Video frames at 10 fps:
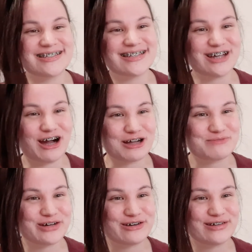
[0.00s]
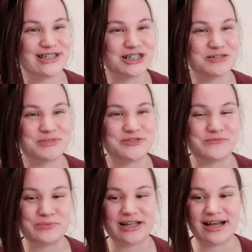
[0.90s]
to talk about in terms
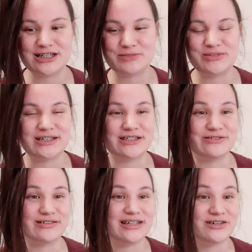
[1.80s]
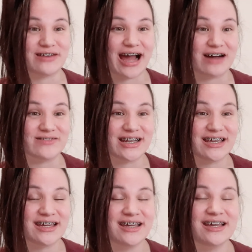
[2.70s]
of plans because I really don't have
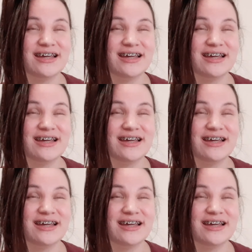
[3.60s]
any.